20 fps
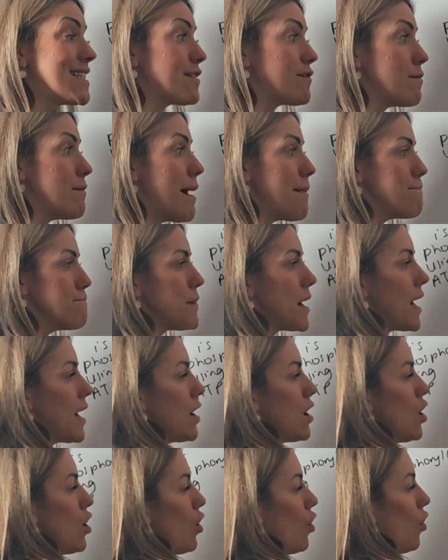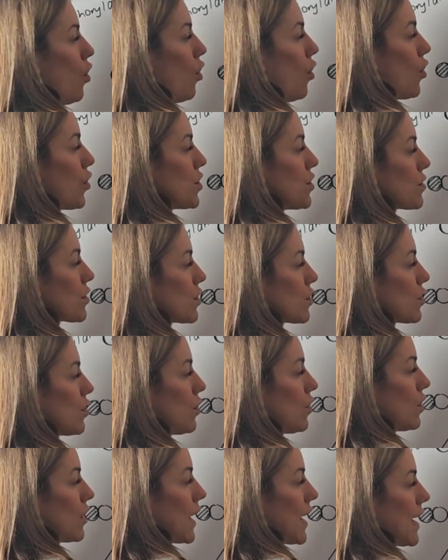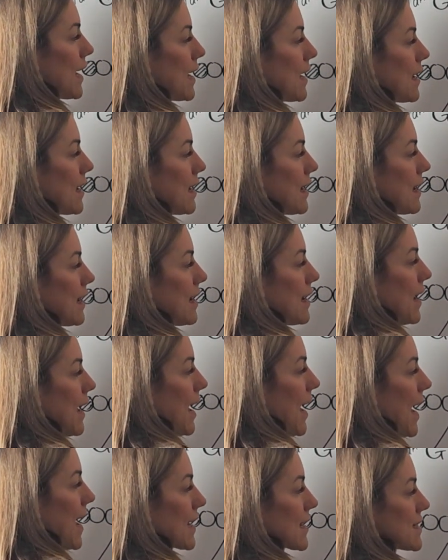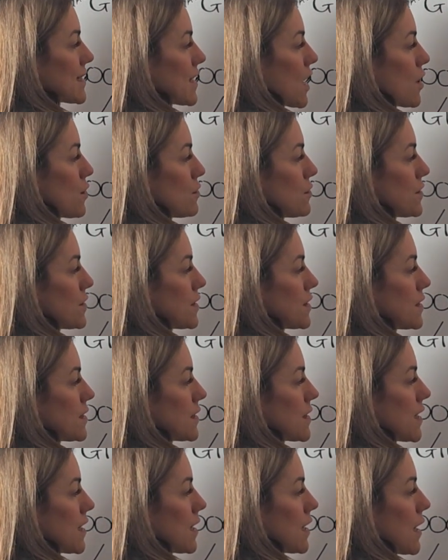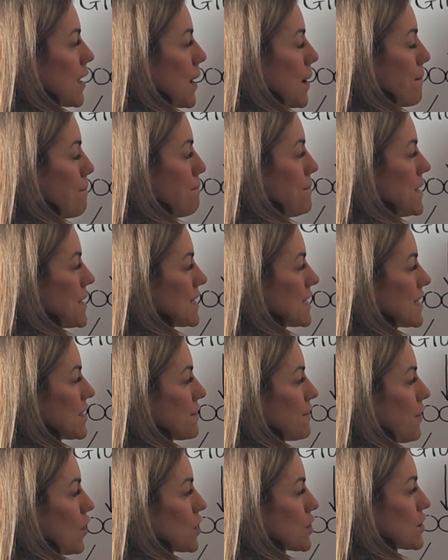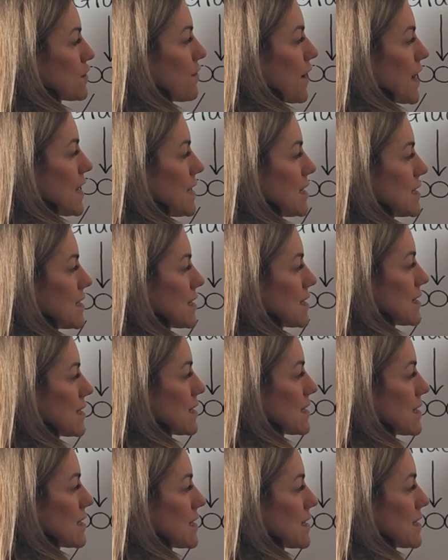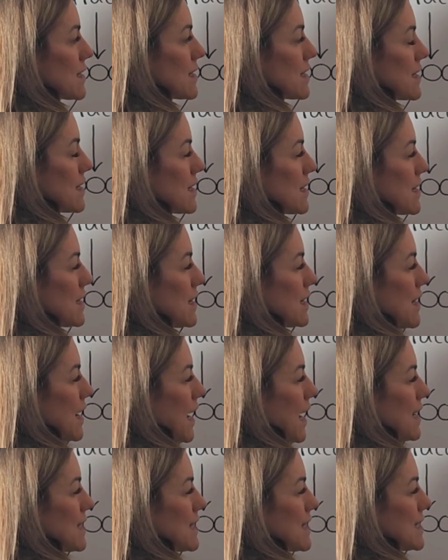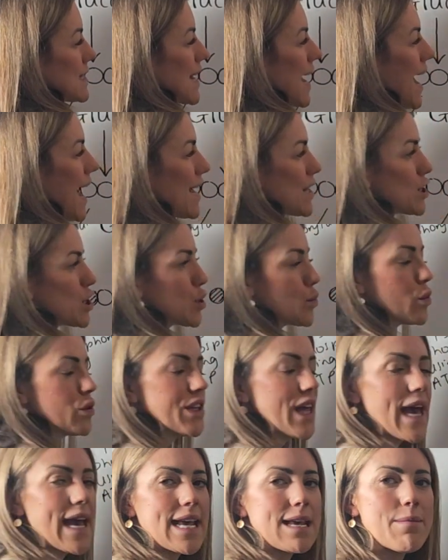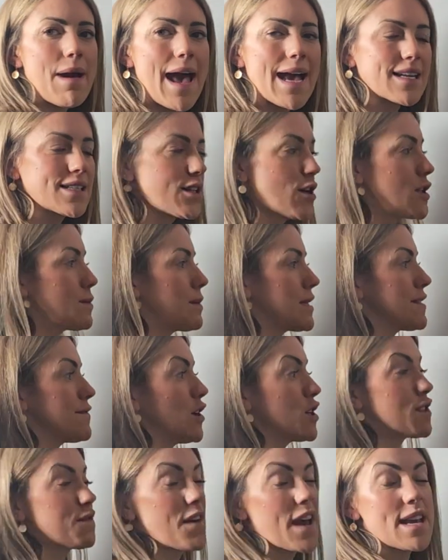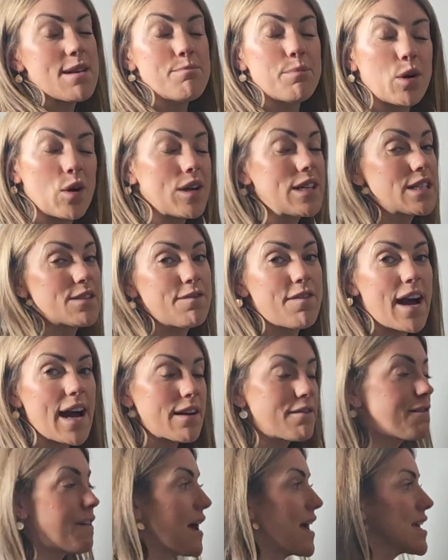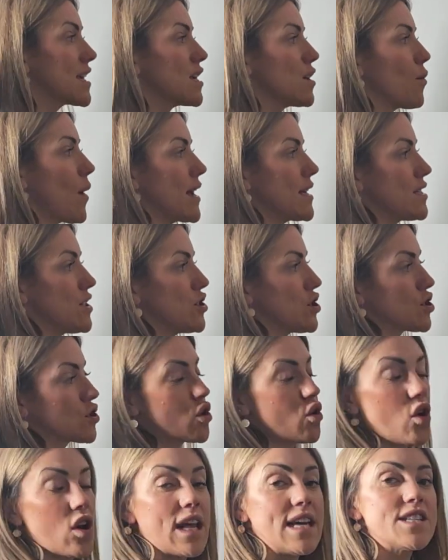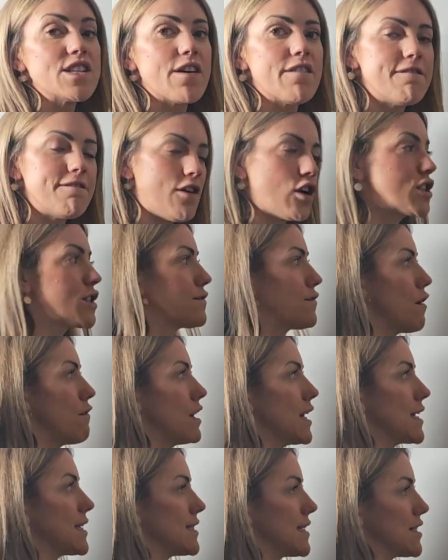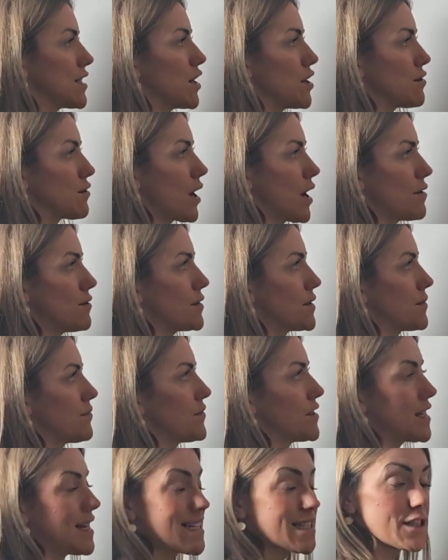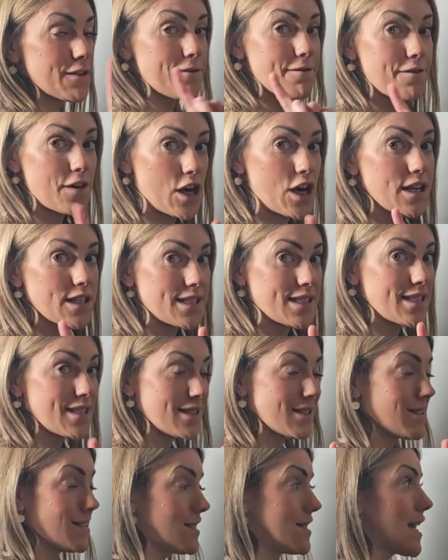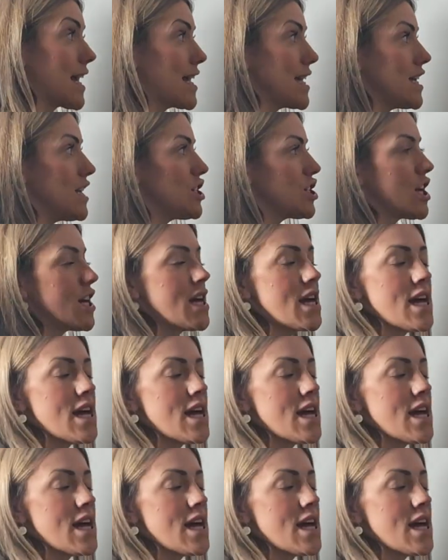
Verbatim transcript: to remember. Or you can call it hexose bisphosphate as its actual name, hexose bisphosphate, but it's fine for AQA to just call it phosphorylated glucose. So that's the first stage